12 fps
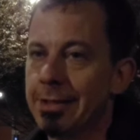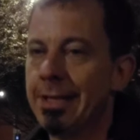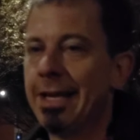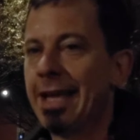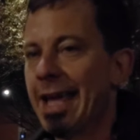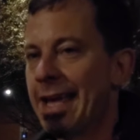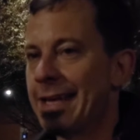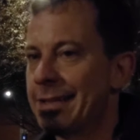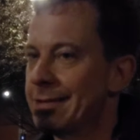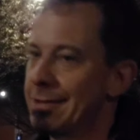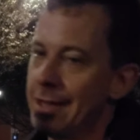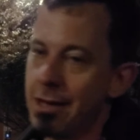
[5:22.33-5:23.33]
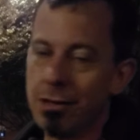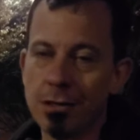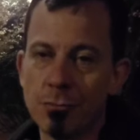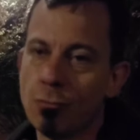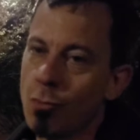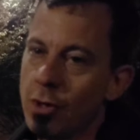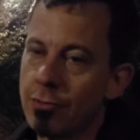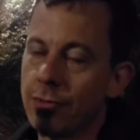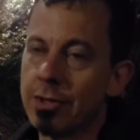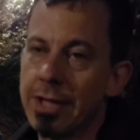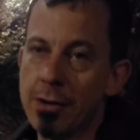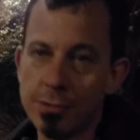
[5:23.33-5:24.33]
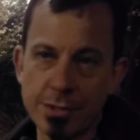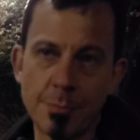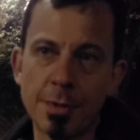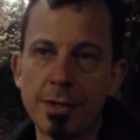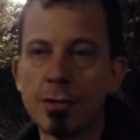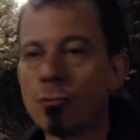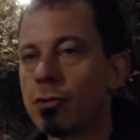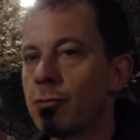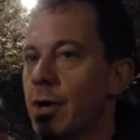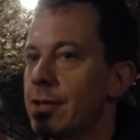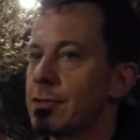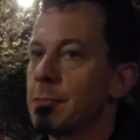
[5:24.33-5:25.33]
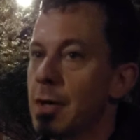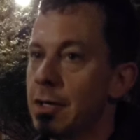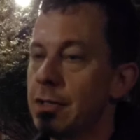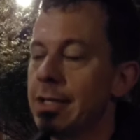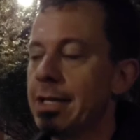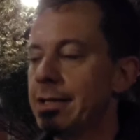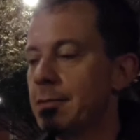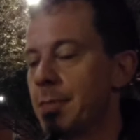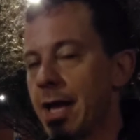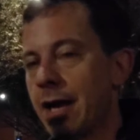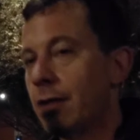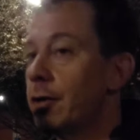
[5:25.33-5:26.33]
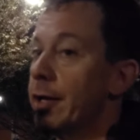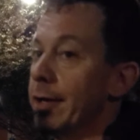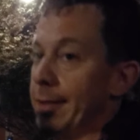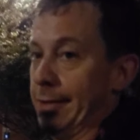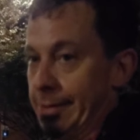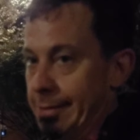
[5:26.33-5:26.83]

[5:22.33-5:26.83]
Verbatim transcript: Yep. And they are wonderful. That was up in the Northwest, but in the Bay Area,